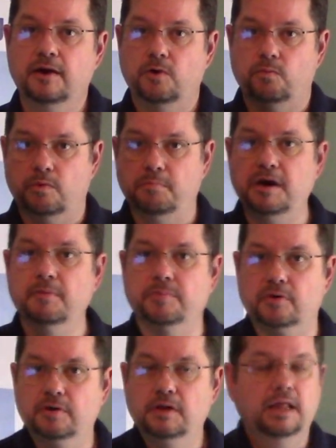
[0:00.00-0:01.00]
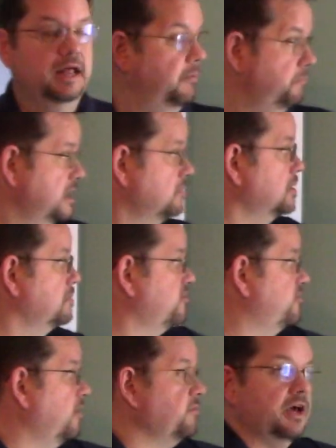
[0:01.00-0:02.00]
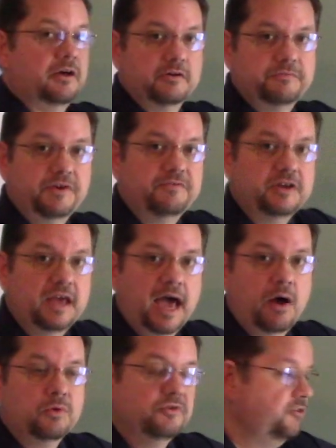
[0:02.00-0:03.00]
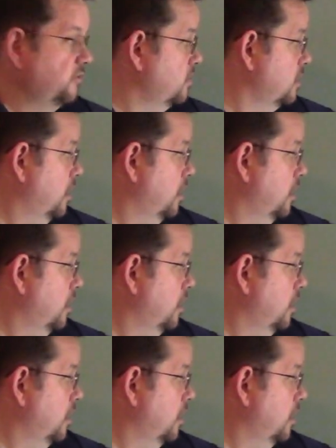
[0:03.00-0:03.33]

Remember, a minimum of 750 hours,